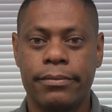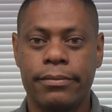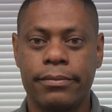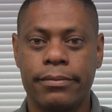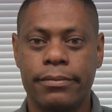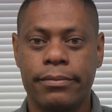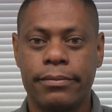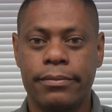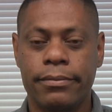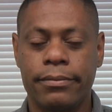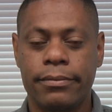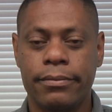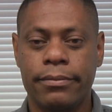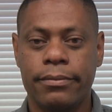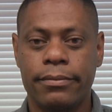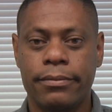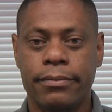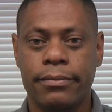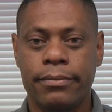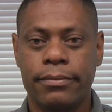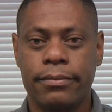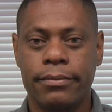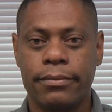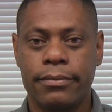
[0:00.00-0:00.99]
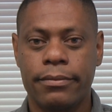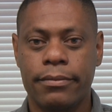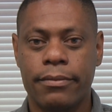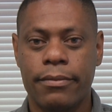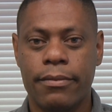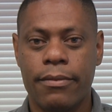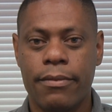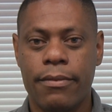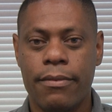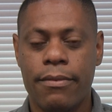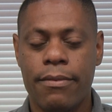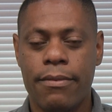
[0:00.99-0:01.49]
And this goes a lot further,
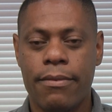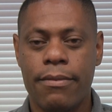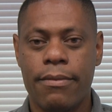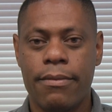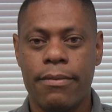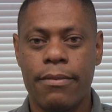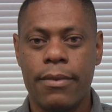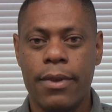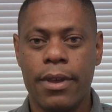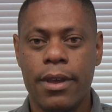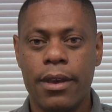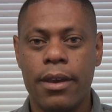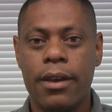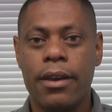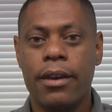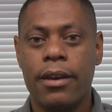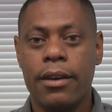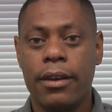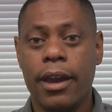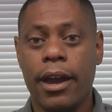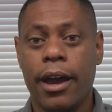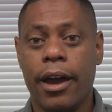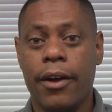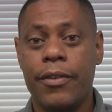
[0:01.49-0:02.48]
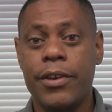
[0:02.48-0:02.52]
right? Yeah,